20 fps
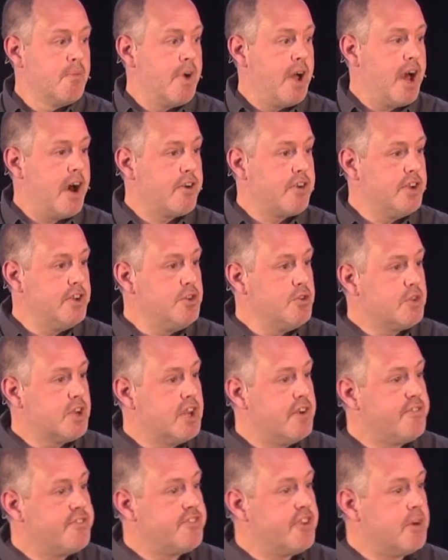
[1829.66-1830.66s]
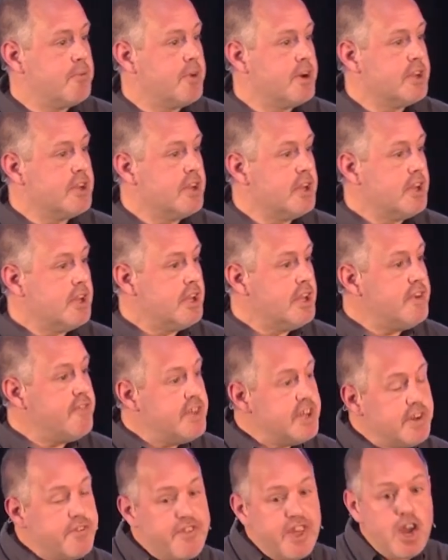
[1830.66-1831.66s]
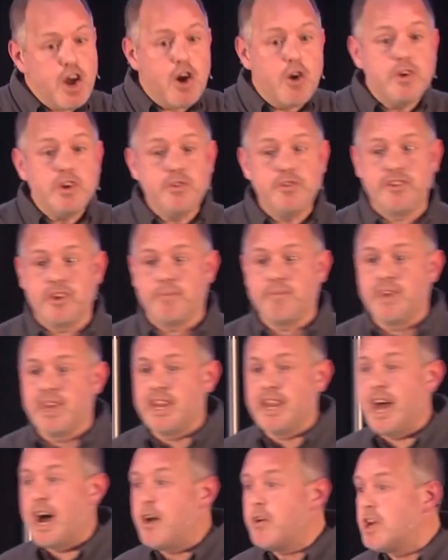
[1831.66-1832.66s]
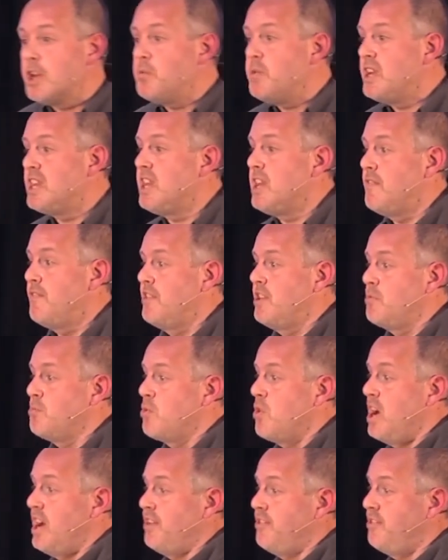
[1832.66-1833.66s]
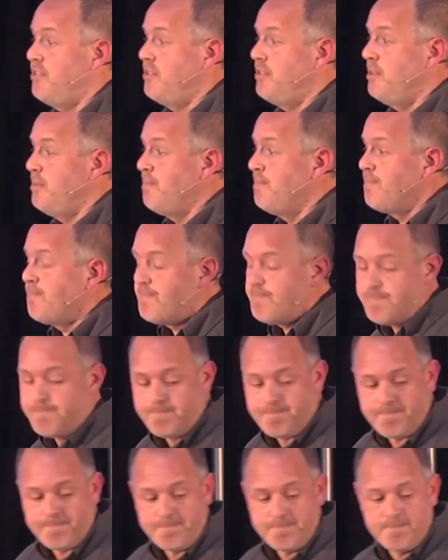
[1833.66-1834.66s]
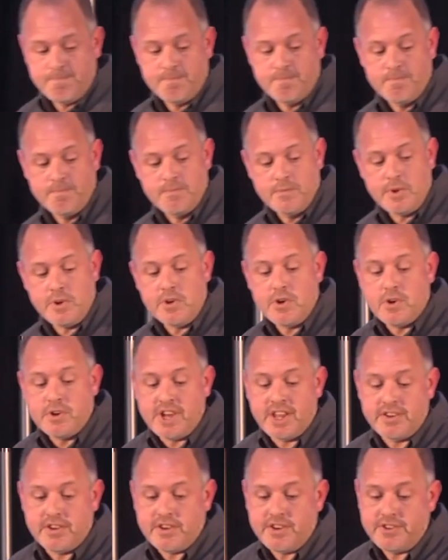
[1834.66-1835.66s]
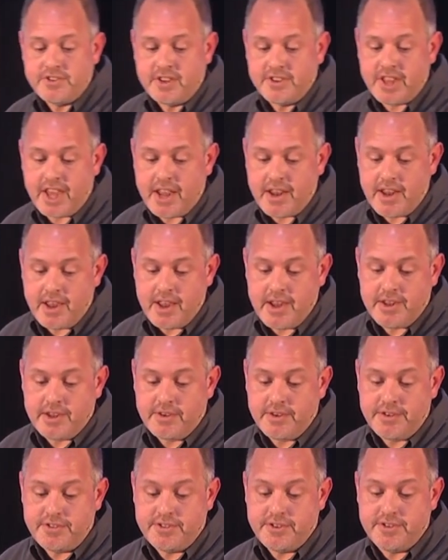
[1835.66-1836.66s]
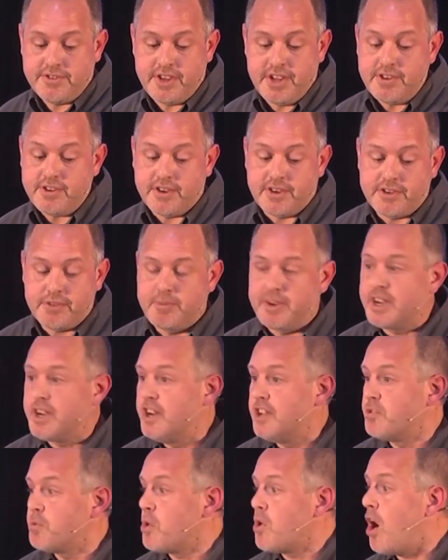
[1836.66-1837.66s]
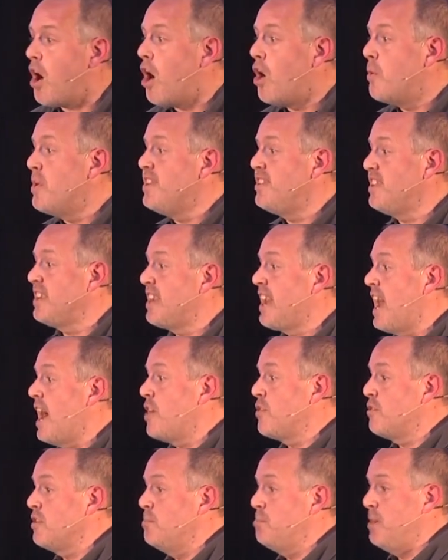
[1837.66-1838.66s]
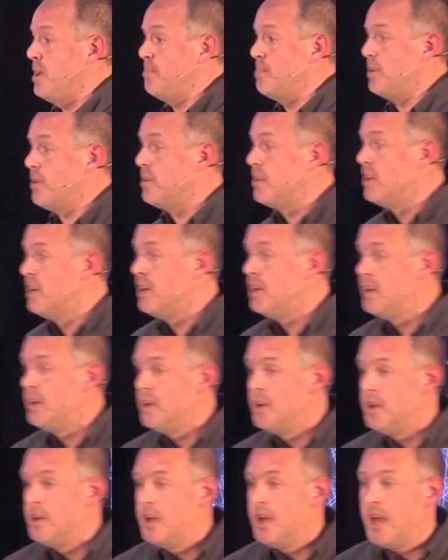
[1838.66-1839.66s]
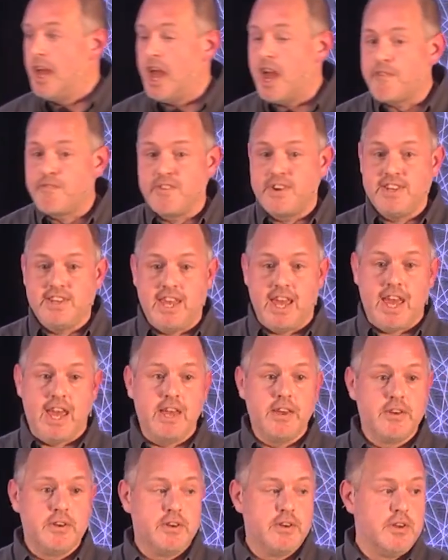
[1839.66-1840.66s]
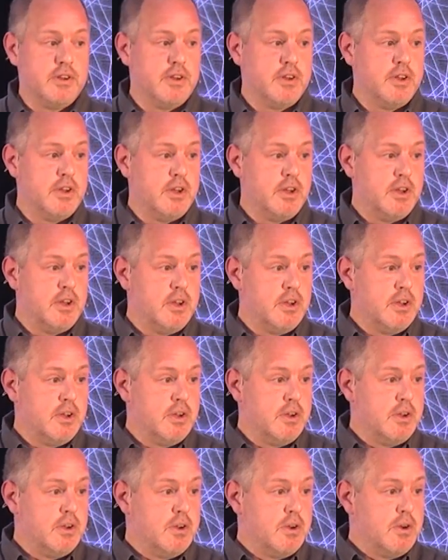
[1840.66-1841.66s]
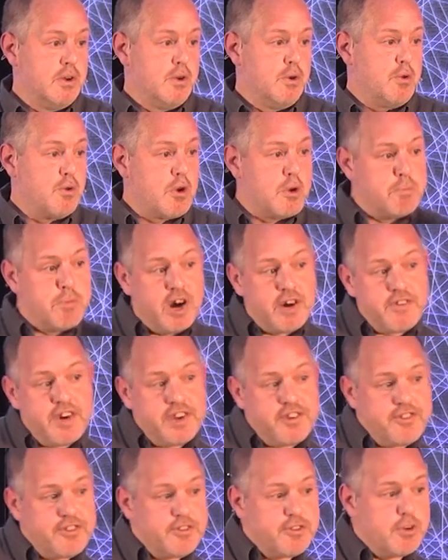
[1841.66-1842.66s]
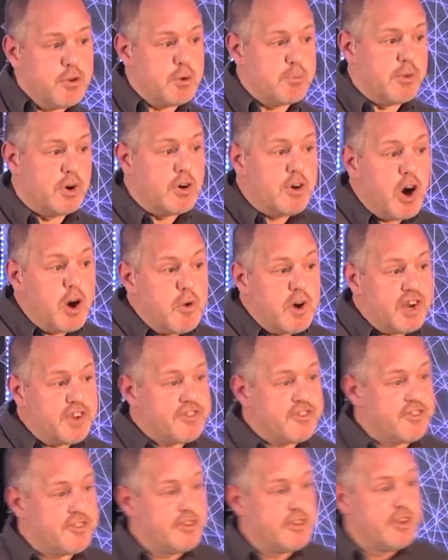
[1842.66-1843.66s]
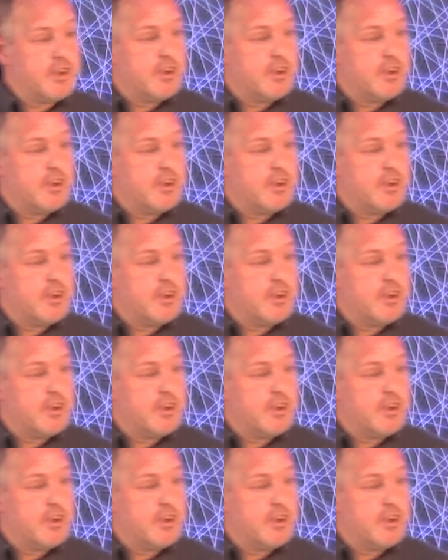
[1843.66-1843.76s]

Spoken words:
How can you give someone, even if they owe you something, how can we give them rest? You can go down the list on that, and the list is endless because we're always encountering people every day who are above us or below us,